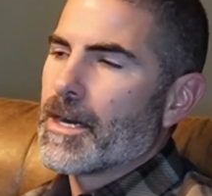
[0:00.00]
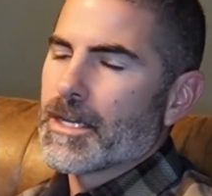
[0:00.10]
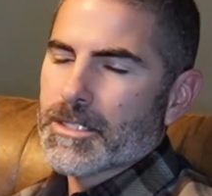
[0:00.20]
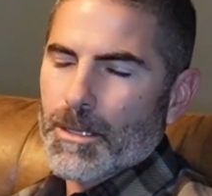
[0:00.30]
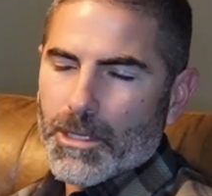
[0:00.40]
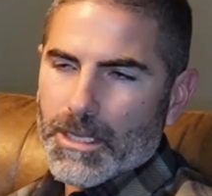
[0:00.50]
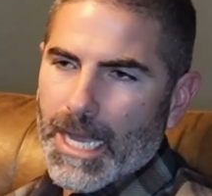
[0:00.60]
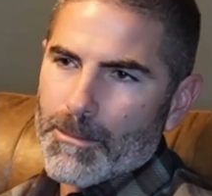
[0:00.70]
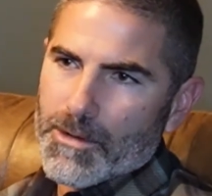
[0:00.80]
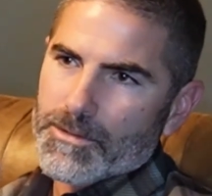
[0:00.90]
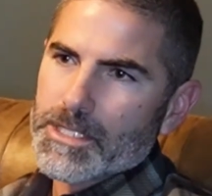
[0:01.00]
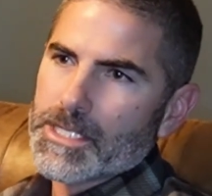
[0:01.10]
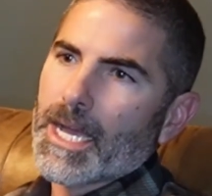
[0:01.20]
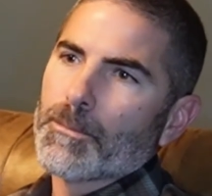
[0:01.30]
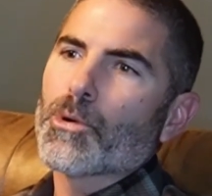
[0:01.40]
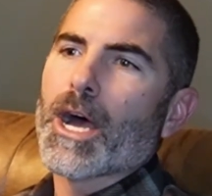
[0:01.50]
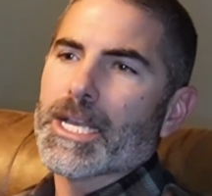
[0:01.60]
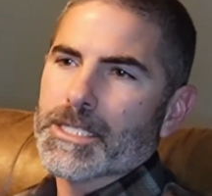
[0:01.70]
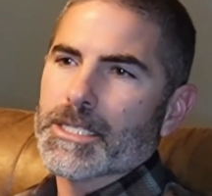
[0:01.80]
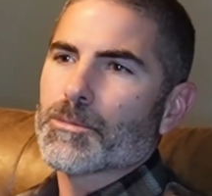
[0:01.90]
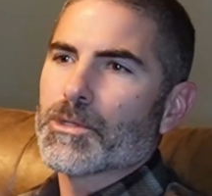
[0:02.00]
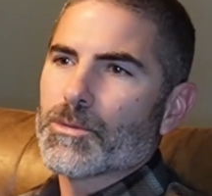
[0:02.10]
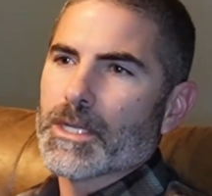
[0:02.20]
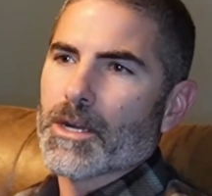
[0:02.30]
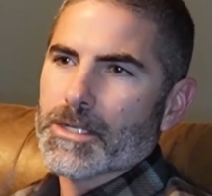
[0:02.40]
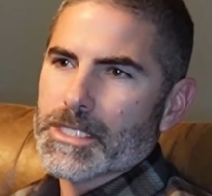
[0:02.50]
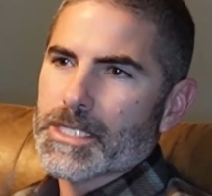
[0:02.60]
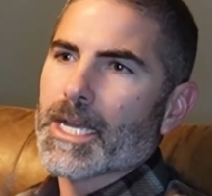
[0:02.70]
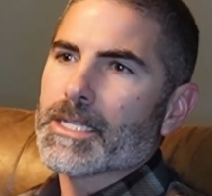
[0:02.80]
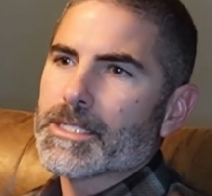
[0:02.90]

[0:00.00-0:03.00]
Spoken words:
some collaborative design process between our design